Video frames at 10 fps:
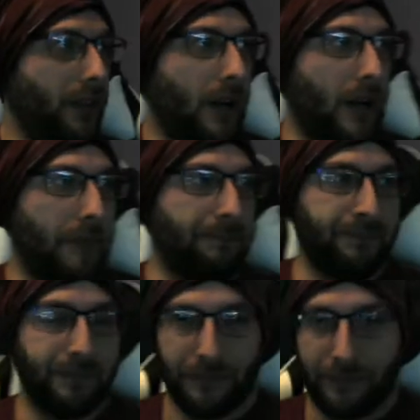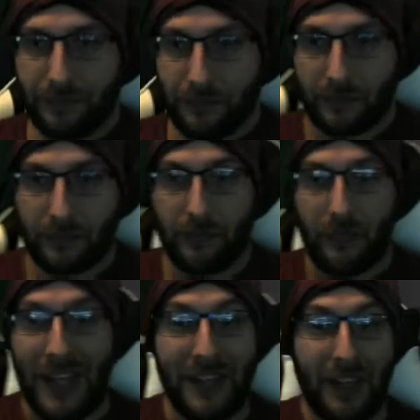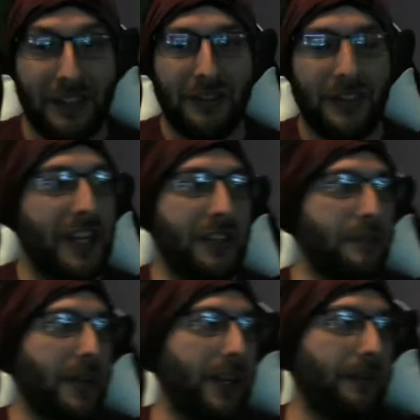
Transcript: Um, it doesn't need to be.